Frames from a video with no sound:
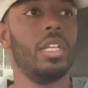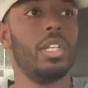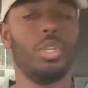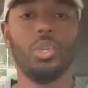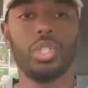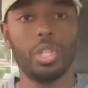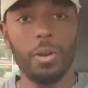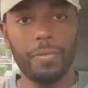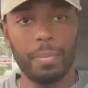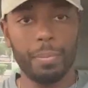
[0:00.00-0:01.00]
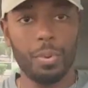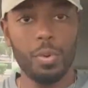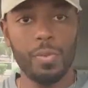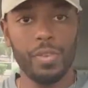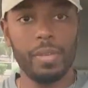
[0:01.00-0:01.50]
You're
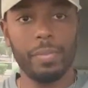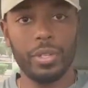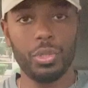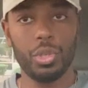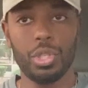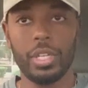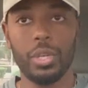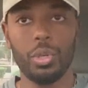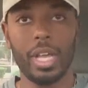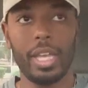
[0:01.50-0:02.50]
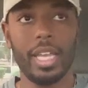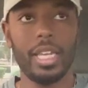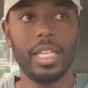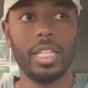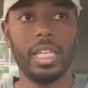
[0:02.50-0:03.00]
self-improving, but you're still not
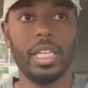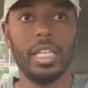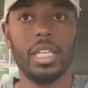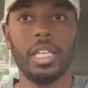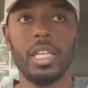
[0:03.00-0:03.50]
getting the